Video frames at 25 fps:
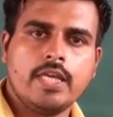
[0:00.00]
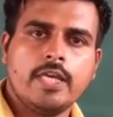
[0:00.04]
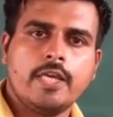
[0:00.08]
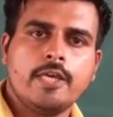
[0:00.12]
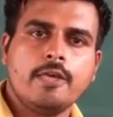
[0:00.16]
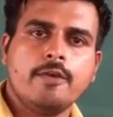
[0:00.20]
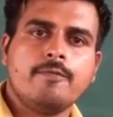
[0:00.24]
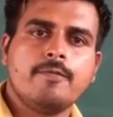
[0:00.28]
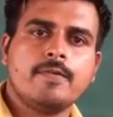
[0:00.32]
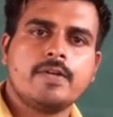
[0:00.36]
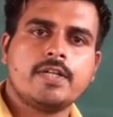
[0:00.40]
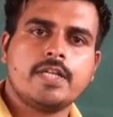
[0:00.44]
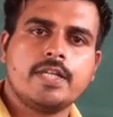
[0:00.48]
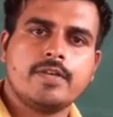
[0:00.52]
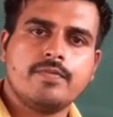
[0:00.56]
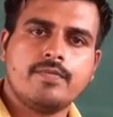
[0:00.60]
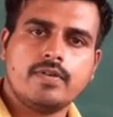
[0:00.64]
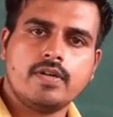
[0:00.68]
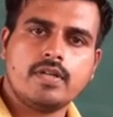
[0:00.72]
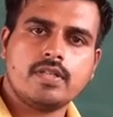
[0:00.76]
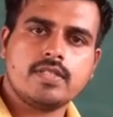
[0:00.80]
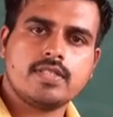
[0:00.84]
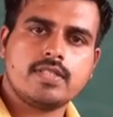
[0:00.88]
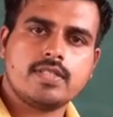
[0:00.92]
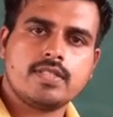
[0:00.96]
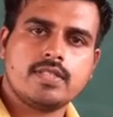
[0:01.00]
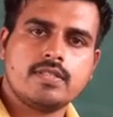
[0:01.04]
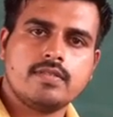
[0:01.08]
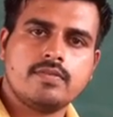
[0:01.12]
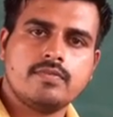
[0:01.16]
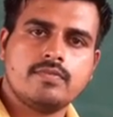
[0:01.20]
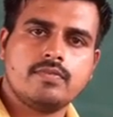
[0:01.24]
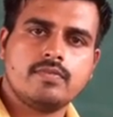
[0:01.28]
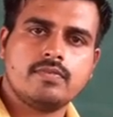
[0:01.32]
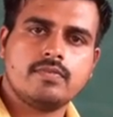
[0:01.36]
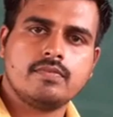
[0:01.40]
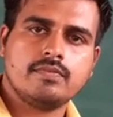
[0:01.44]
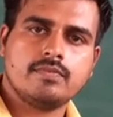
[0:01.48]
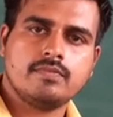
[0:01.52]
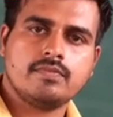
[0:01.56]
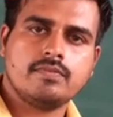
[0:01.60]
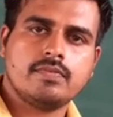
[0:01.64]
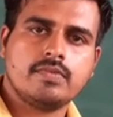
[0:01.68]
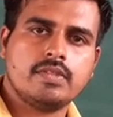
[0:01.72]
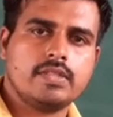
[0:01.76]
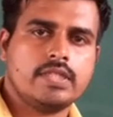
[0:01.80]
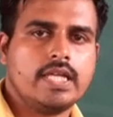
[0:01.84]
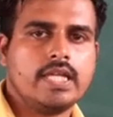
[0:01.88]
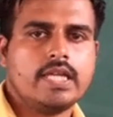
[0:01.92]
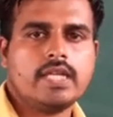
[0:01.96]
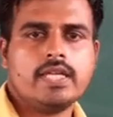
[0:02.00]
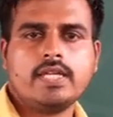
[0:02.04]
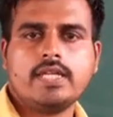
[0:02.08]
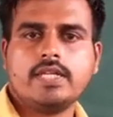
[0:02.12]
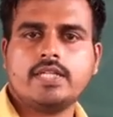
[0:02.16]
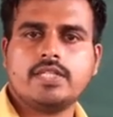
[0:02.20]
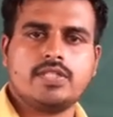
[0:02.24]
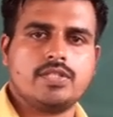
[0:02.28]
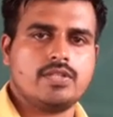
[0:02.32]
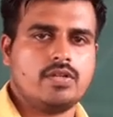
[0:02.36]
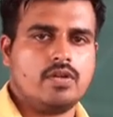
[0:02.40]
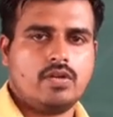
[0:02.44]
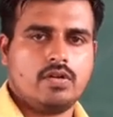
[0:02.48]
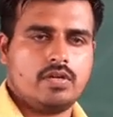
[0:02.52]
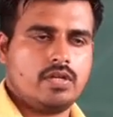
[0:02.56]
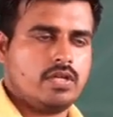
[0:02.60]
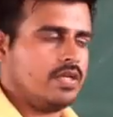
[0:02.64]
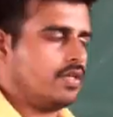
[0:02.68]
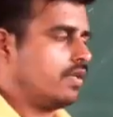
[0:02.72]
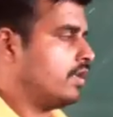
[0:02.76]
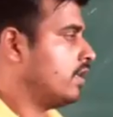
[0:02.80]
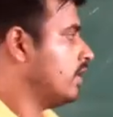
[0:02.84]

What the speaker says: If it differs, then it's not.